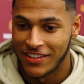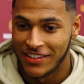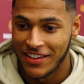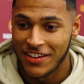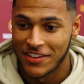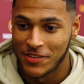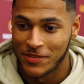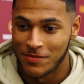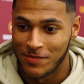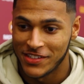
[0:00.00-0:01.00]
Yeah,
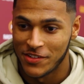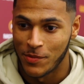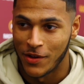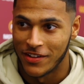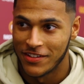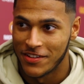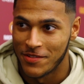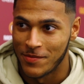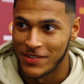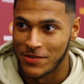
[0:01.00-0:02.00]
massive part,
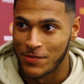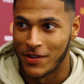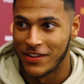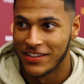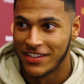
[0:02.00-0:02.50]
massive part.